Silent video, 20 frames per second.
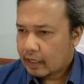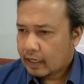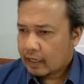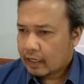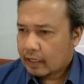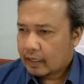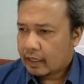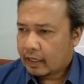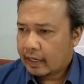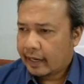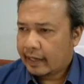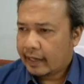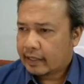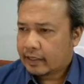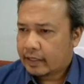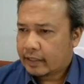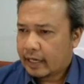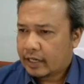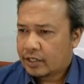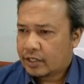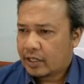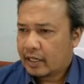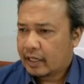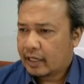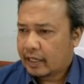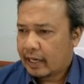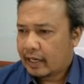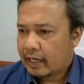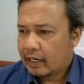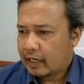The next section,
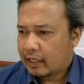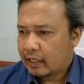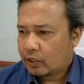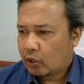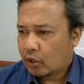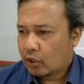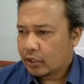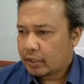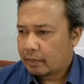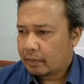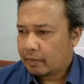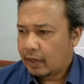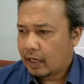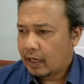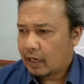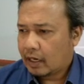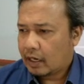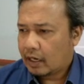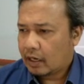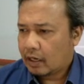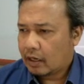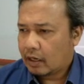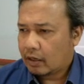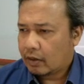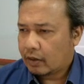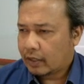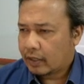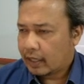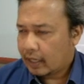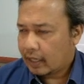again, it talks
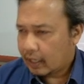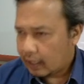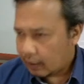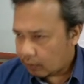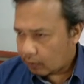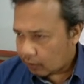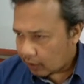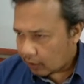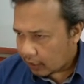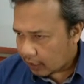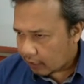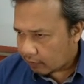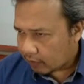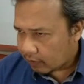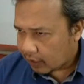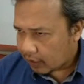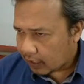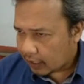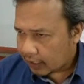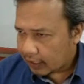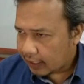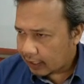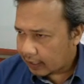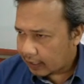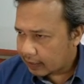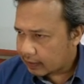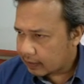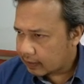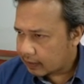about, okay, why have I highlighted